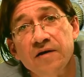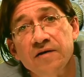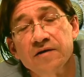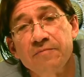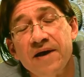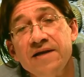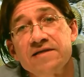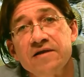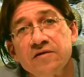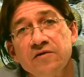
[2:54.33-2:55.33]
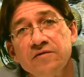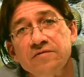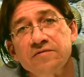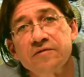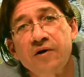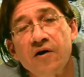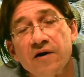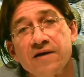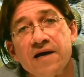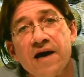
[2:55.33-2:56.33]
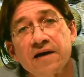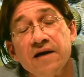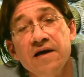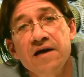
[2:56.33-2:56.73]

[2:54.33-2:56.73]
the pain signal from a heart attack,